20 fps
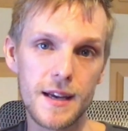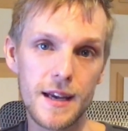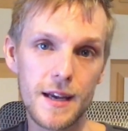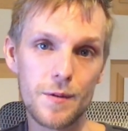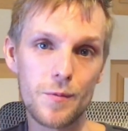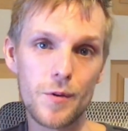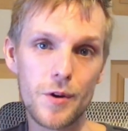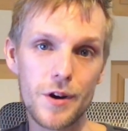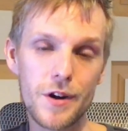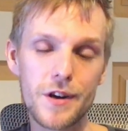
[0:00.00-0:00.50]

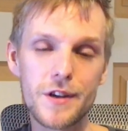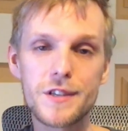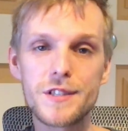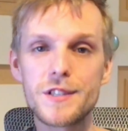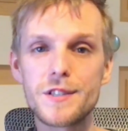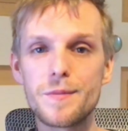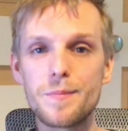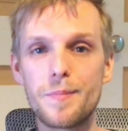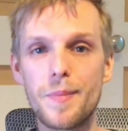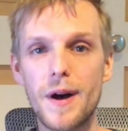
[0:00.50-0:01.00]
It
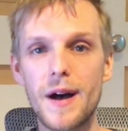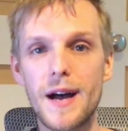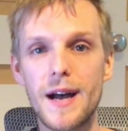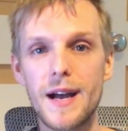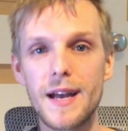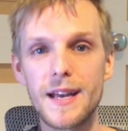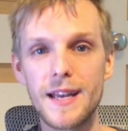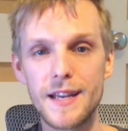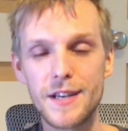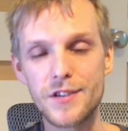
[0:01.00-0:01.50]
works
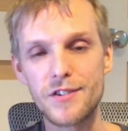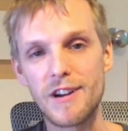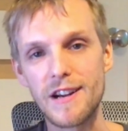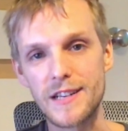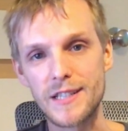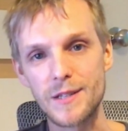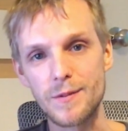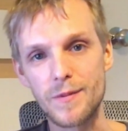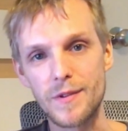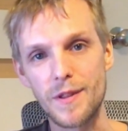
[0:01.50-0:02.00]
by
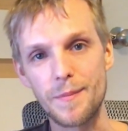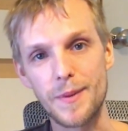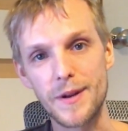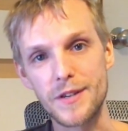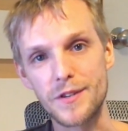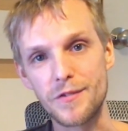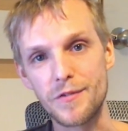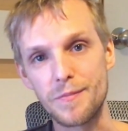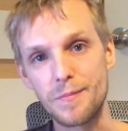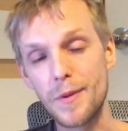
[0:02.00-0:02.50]
interacting with a
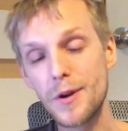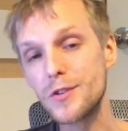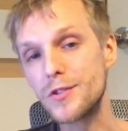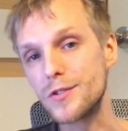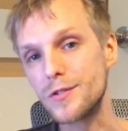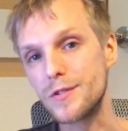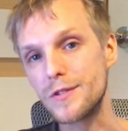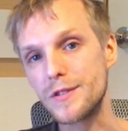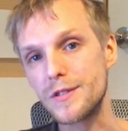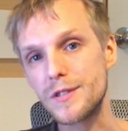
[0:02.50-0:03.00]
bunch of
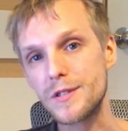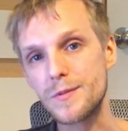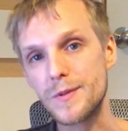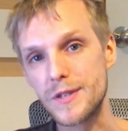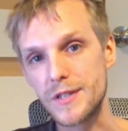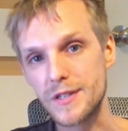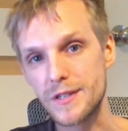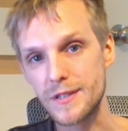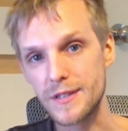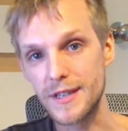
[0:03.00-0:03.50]
modules,
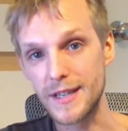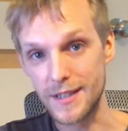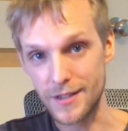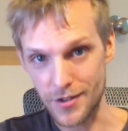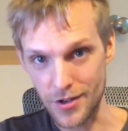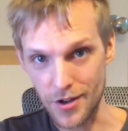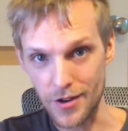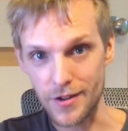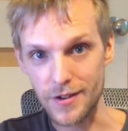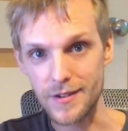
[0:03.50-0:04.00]
which in
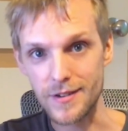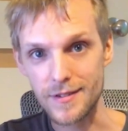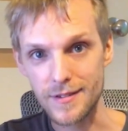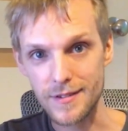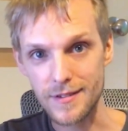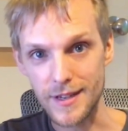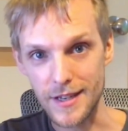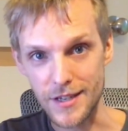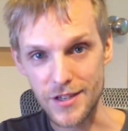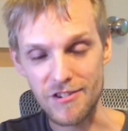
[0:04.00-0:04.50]
turn
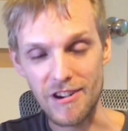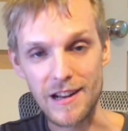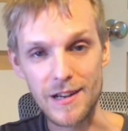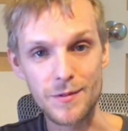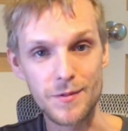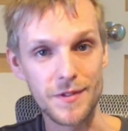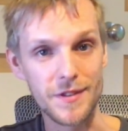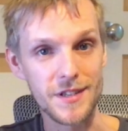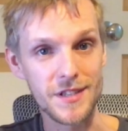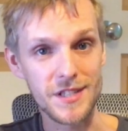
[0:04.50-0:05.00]

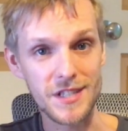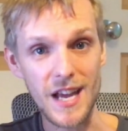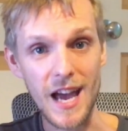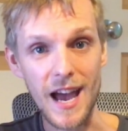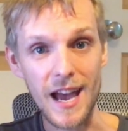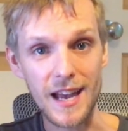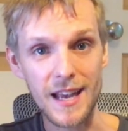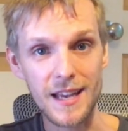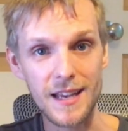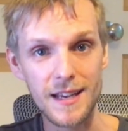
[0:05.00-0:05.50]
interact with the
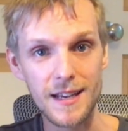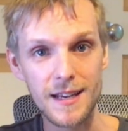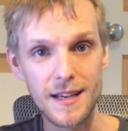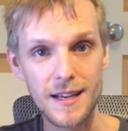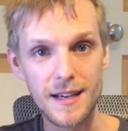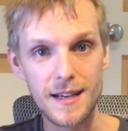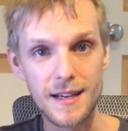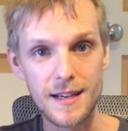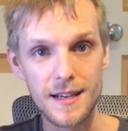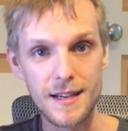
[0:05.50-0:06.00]
stack.
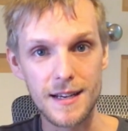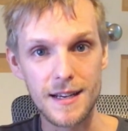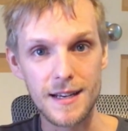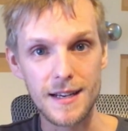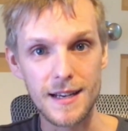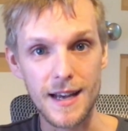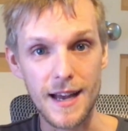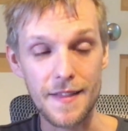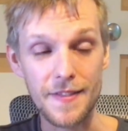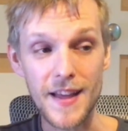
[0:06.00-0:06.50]

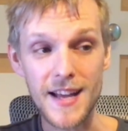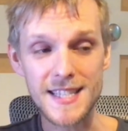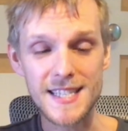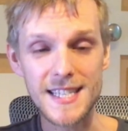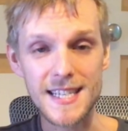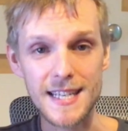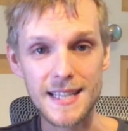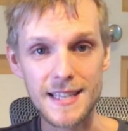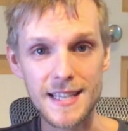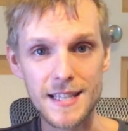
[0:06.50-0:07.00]
And that's
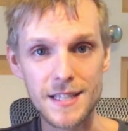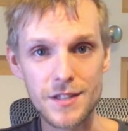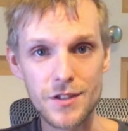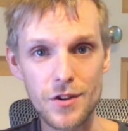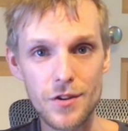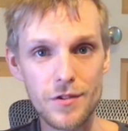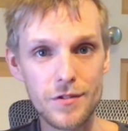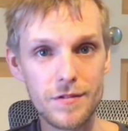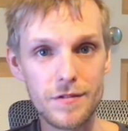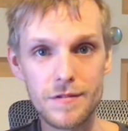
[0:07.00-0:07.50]
it. There's
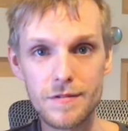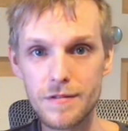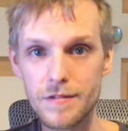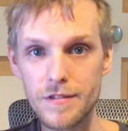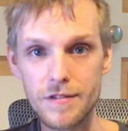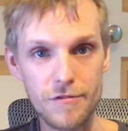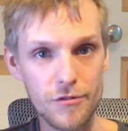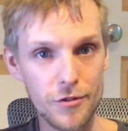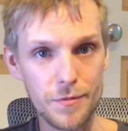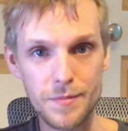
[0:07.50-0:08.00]
no
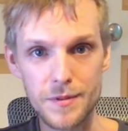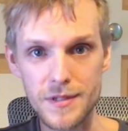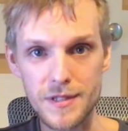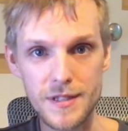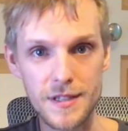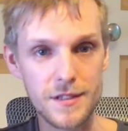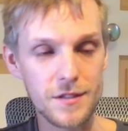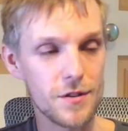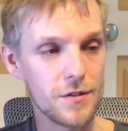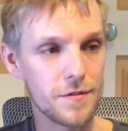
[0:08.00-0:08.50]
groups,
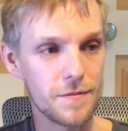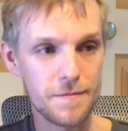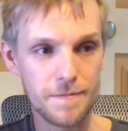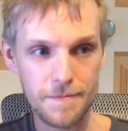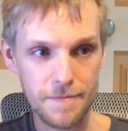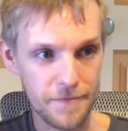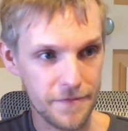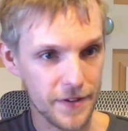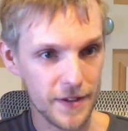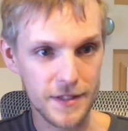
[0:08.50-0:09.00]
there's no
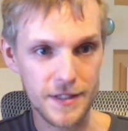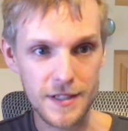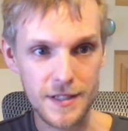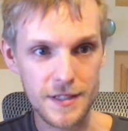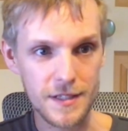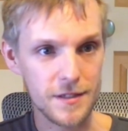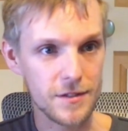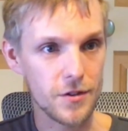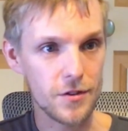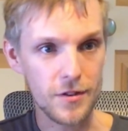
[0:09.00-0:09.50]

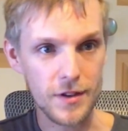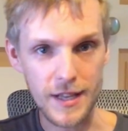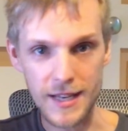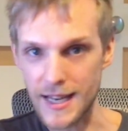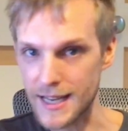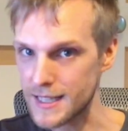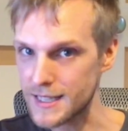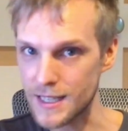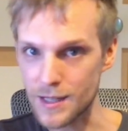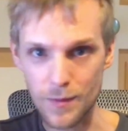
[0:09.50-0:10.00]
filters, there's no
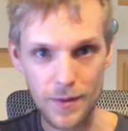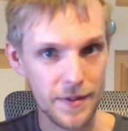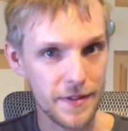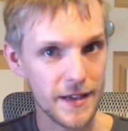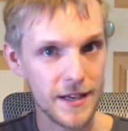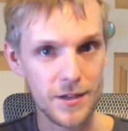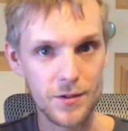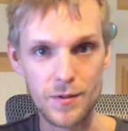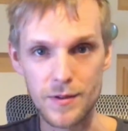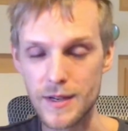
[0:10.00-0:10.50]
connecting one
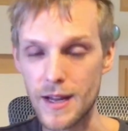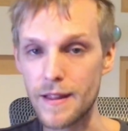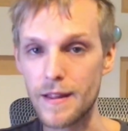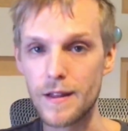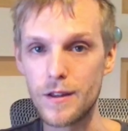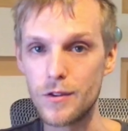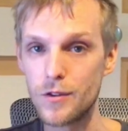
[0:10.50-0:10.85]
thing to another.